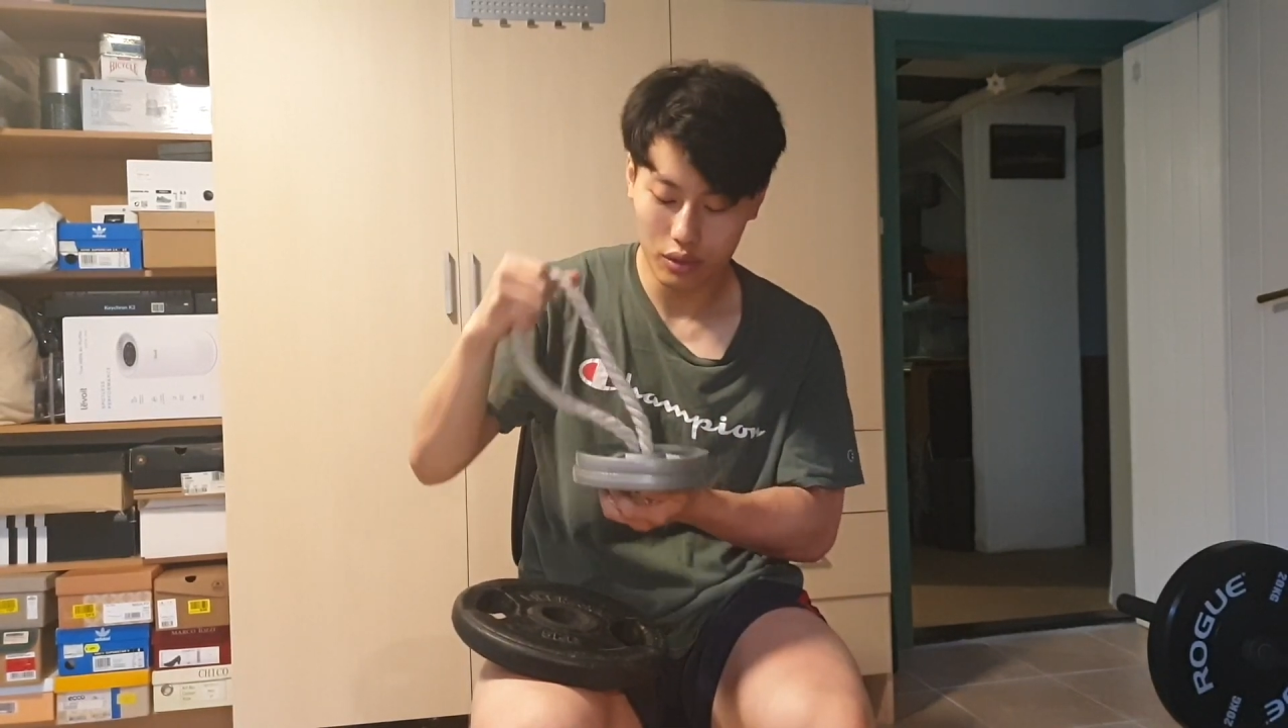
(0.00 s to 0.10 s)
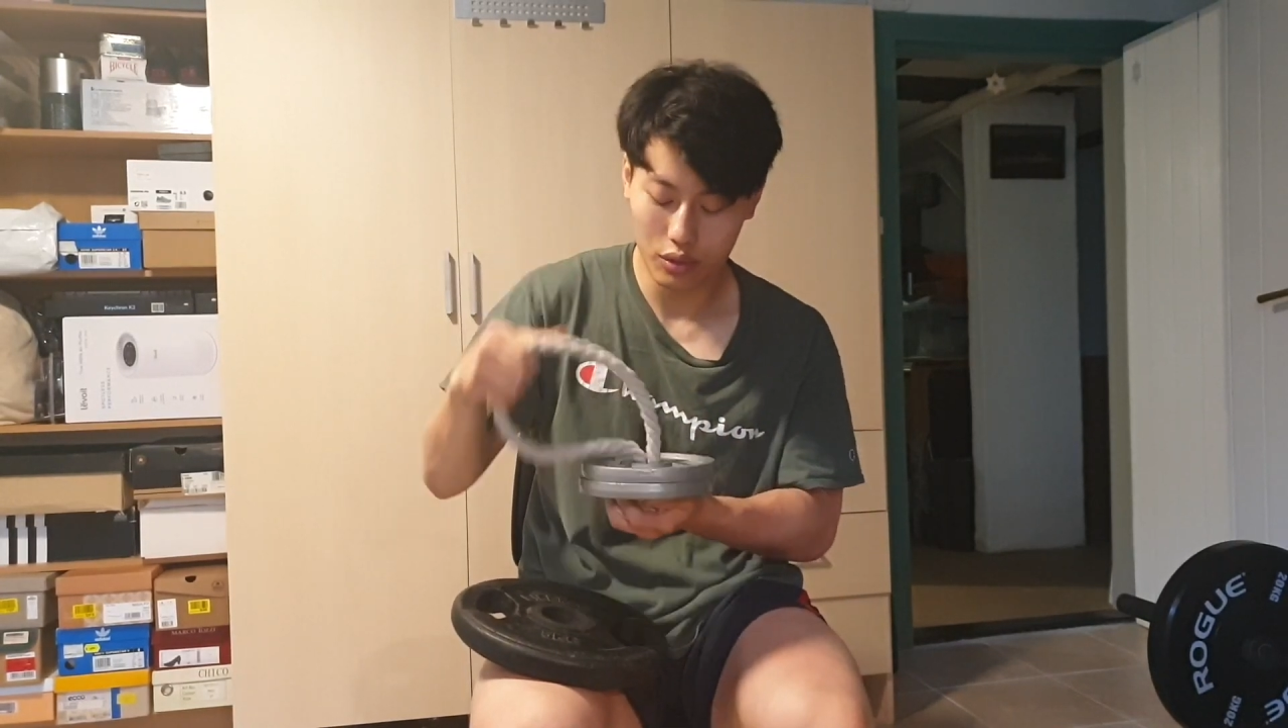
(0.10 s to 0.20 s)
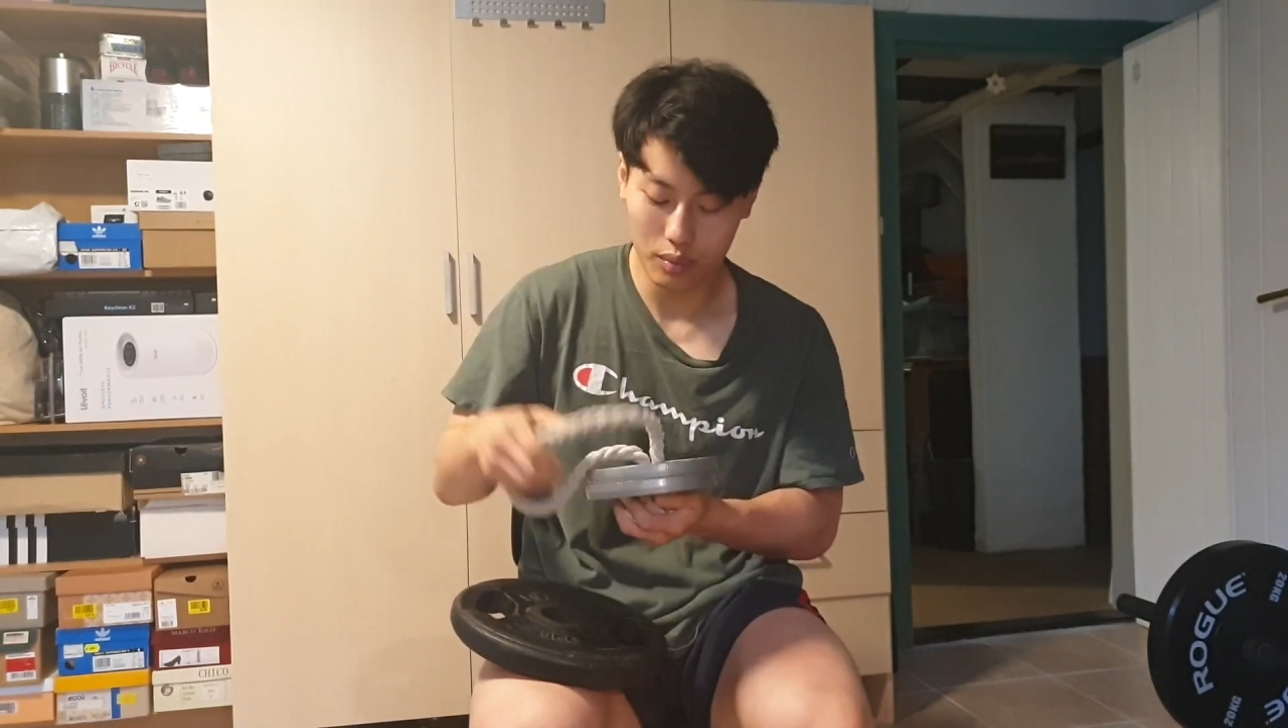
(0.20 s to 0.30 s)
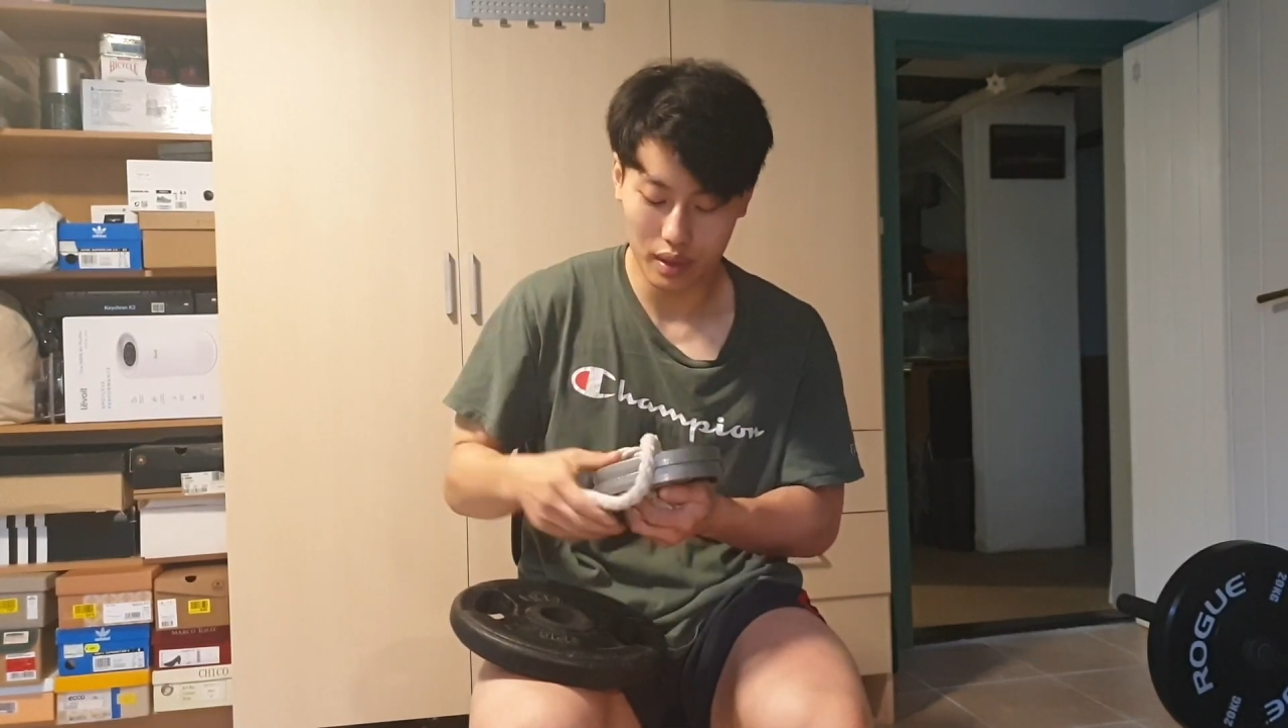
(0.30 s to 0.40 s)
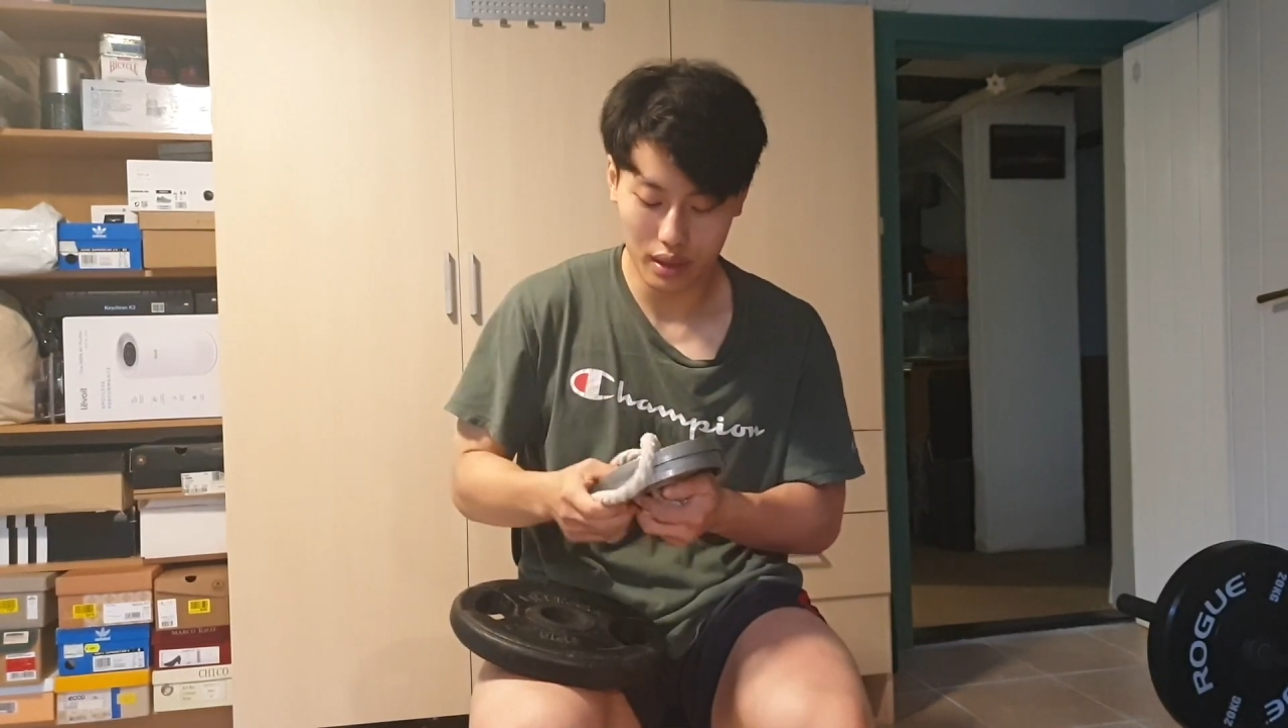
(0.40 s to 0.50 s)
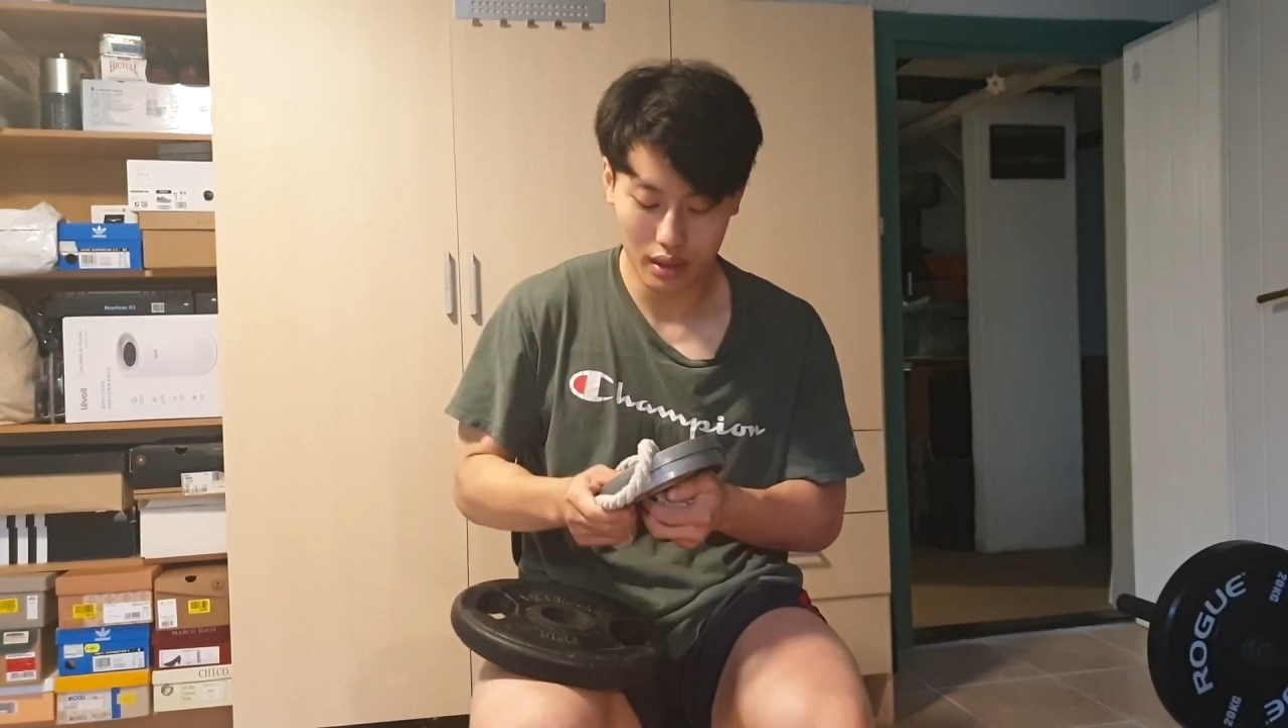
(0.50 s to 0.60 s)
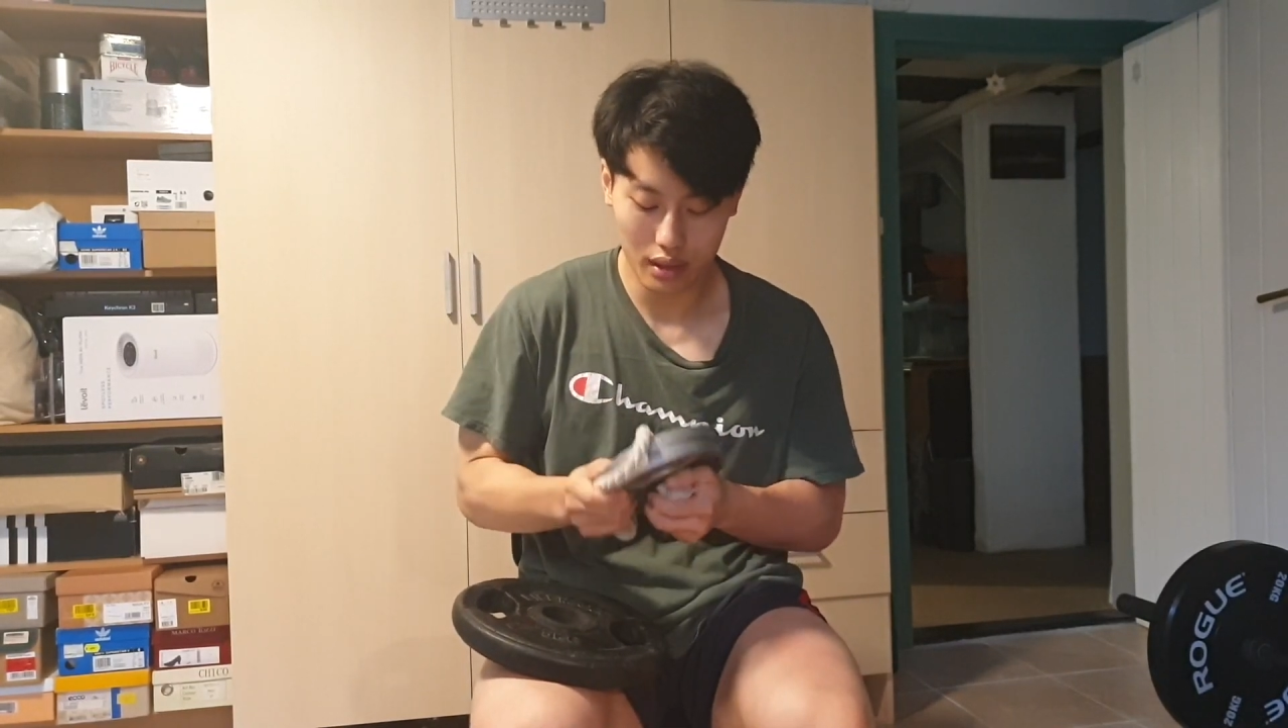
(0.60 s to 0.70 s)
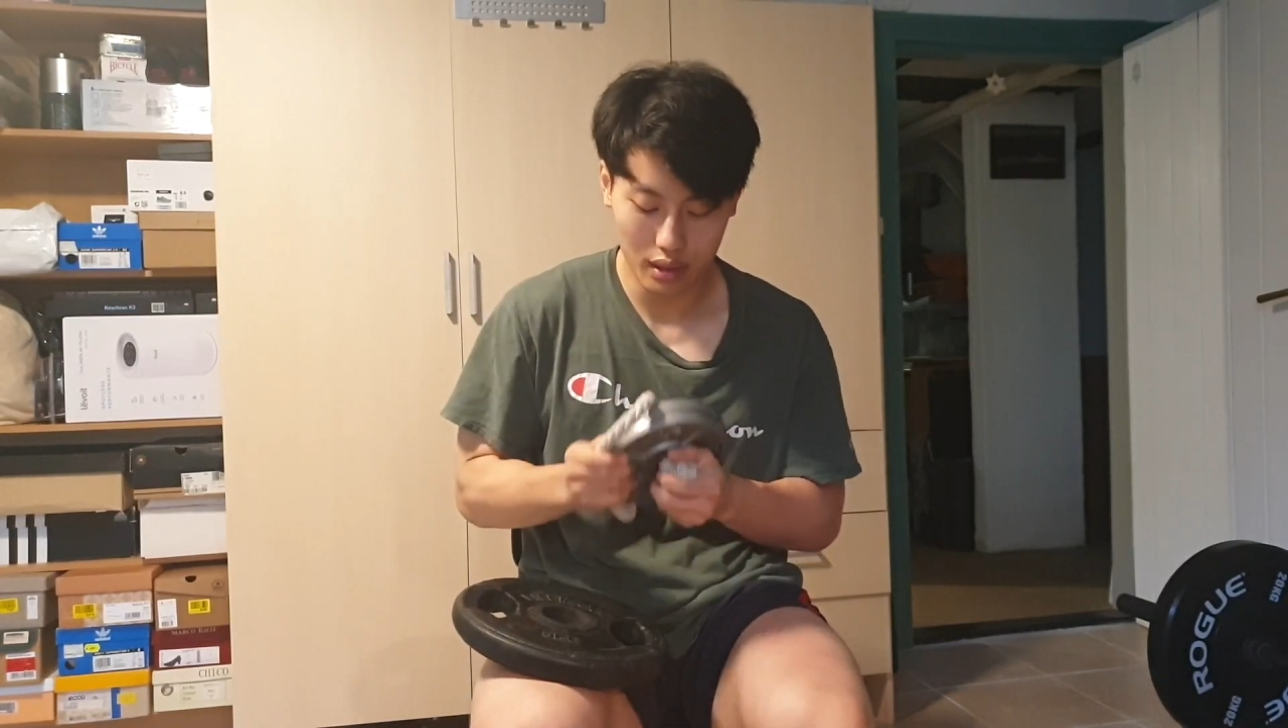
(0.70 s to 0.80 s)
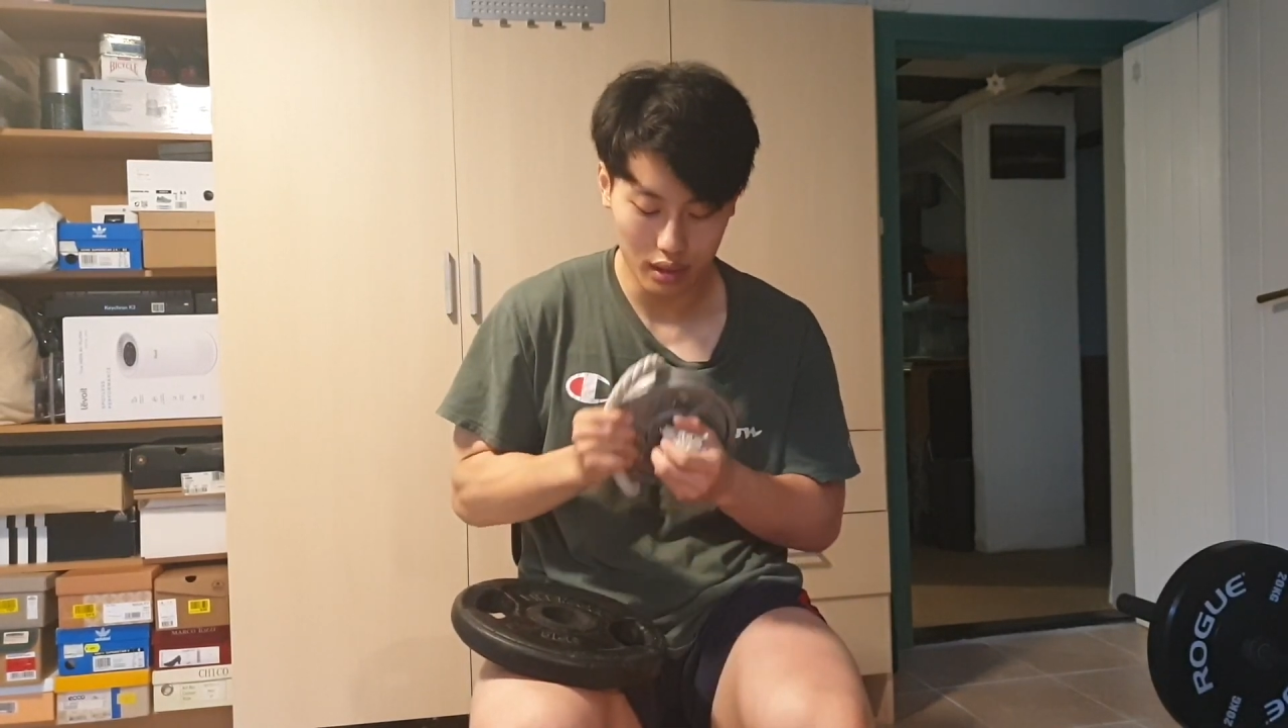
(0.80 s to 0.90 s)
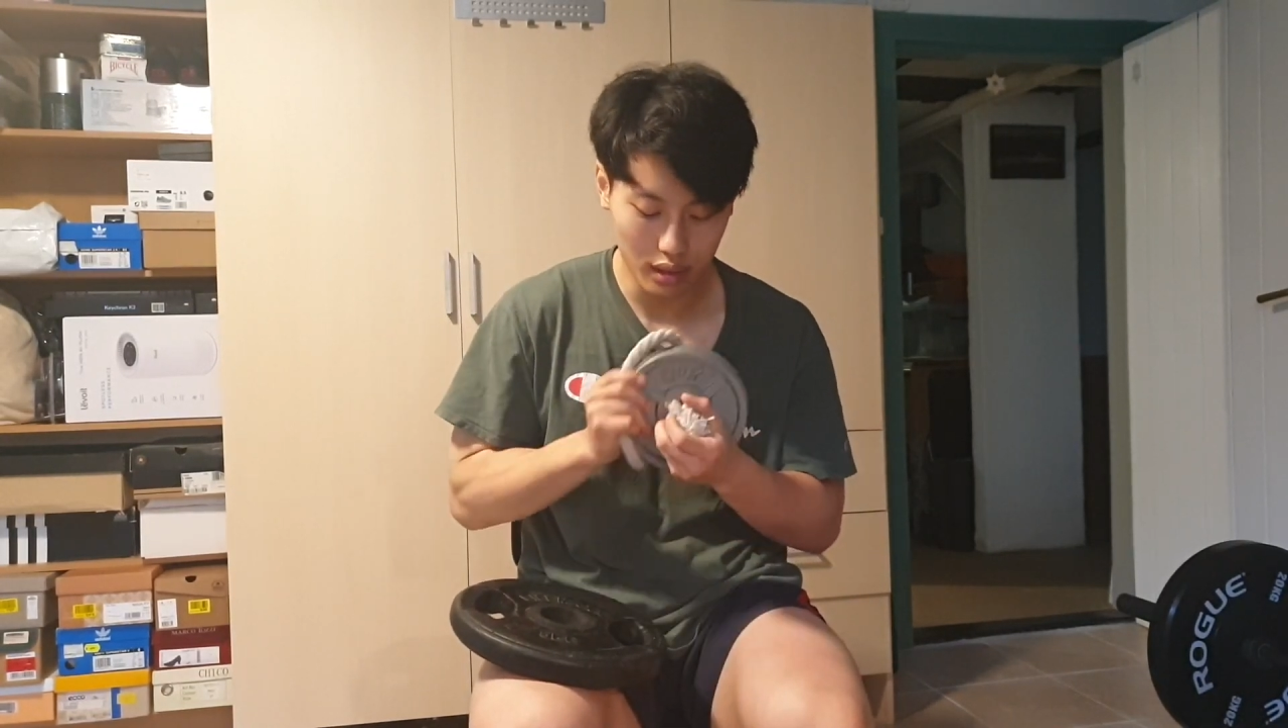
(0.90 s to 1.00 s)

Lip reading: to be